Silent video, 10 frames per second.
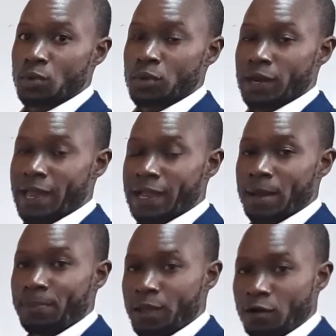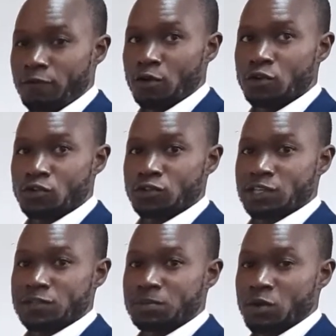Like a pair of long
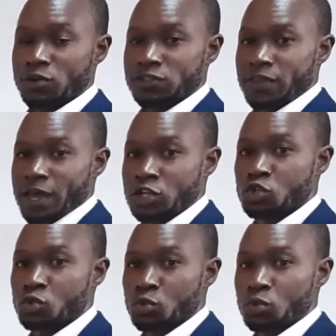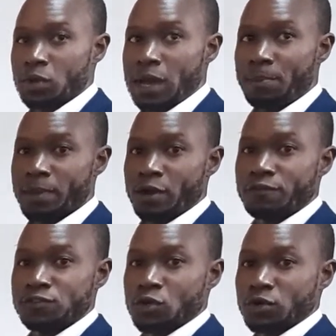trousers because there are two. A pair
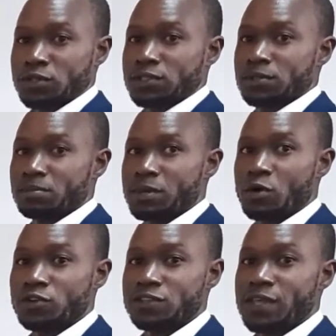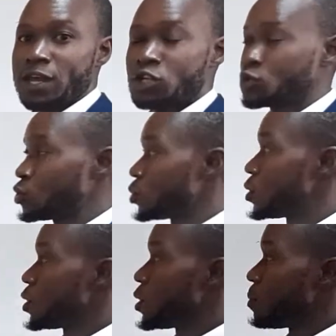of socks because there are two.
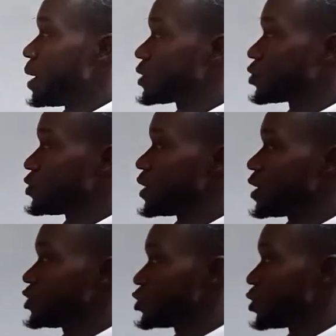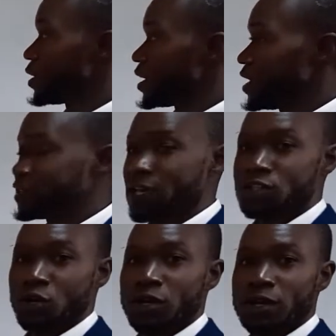But conjunction is a
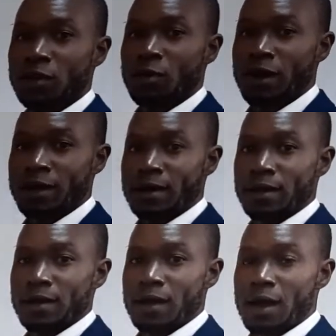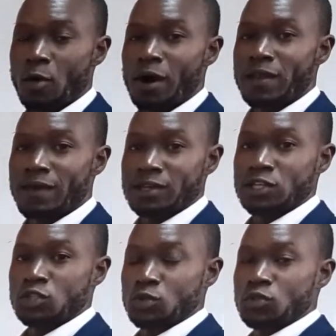joining word, a word that
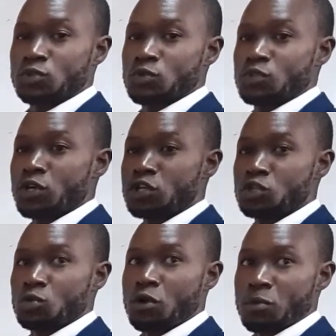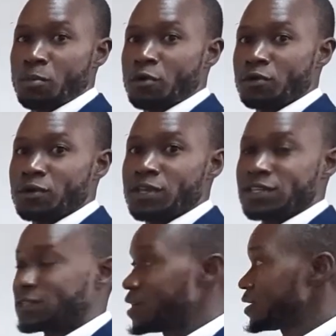is used to join two or more
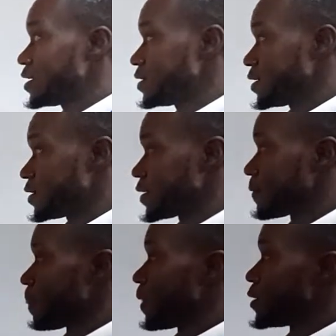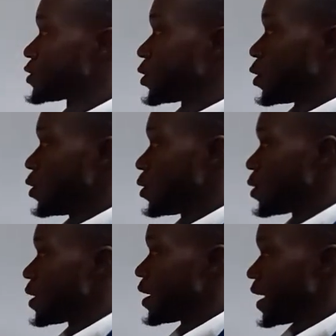sentences.
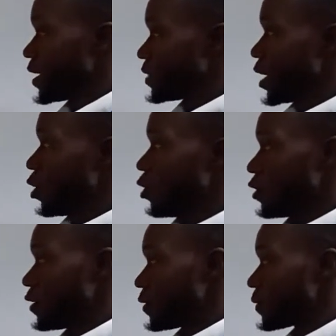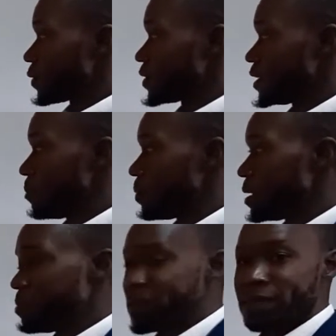So either or simply
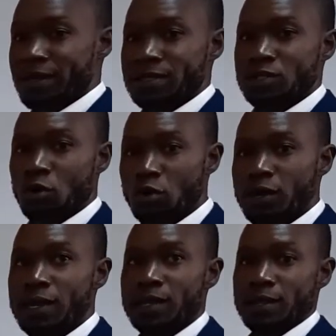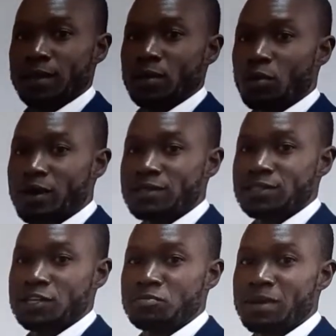means that only one
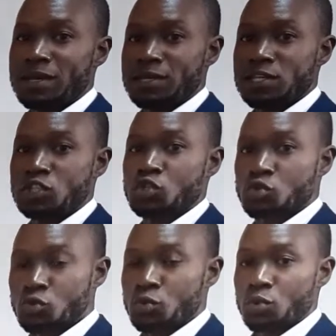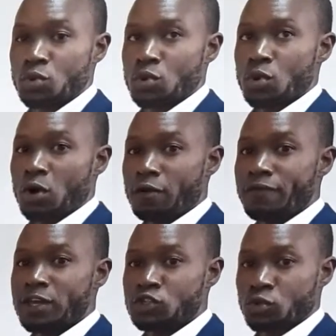statement is true. Of
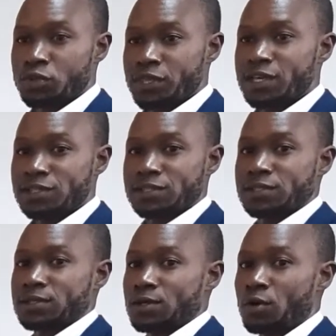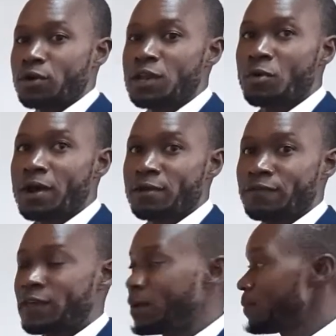the two things, only one
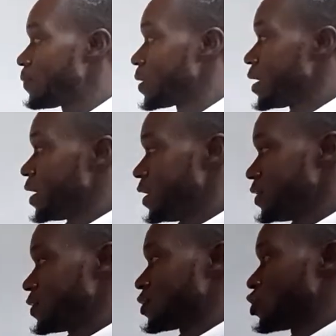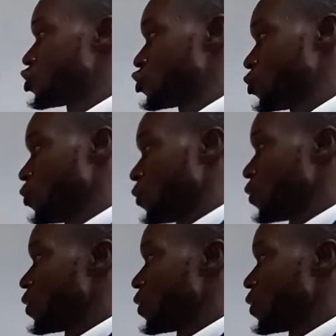of them is true.